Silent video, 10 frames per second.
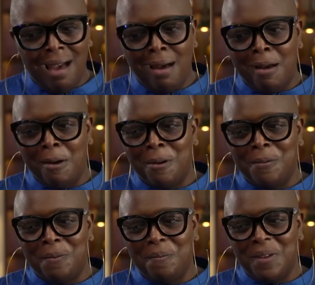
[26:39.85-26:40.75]
uh,
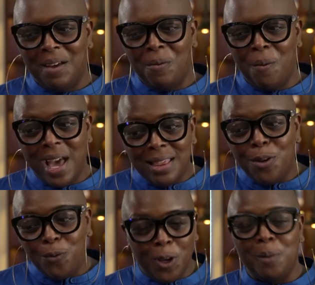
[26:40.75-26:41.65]
when
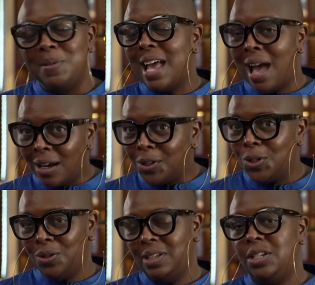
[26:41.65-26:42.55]
the films
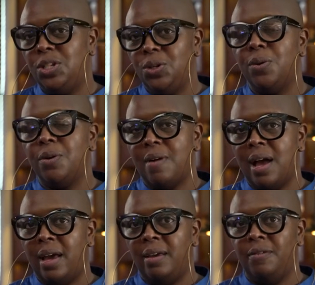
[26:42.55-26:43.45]
actually do
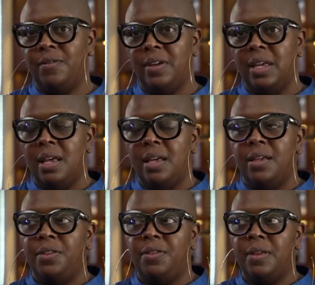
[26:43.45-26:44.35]
arrive,
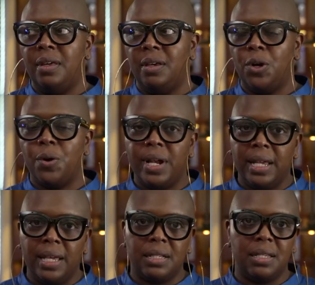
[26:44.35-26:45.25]
the
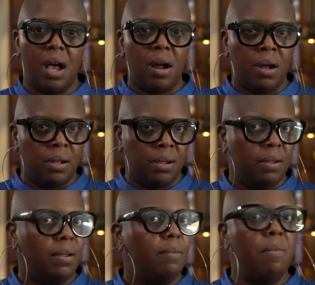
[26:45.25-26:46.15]
critics are
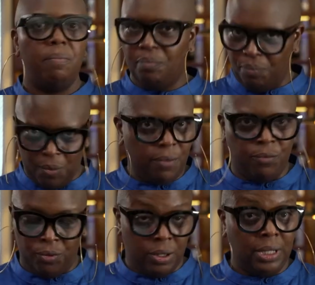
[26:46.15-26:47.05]

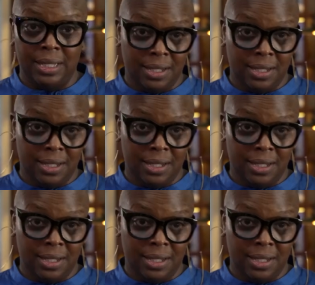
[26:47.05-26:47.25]
really